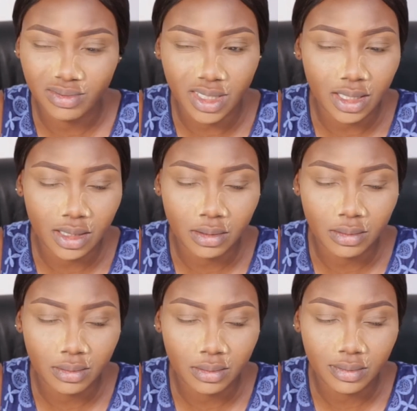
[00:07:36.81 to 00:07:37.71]

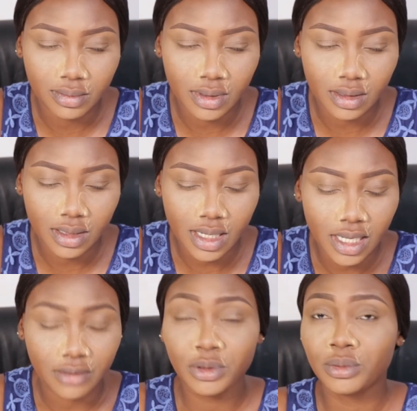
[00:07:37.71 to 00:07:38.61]
I
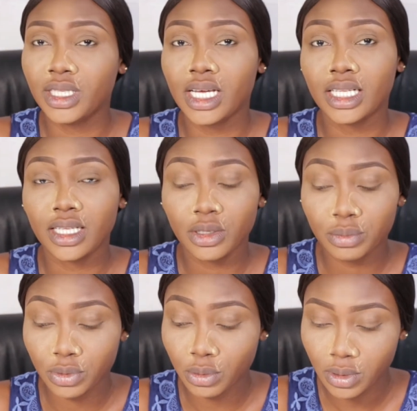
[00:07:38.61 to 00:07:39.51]
have not really had any
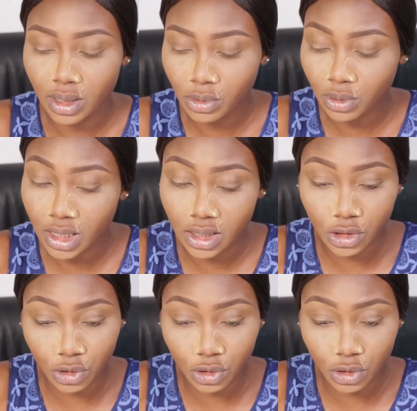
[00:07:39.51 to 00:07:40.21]
problem or any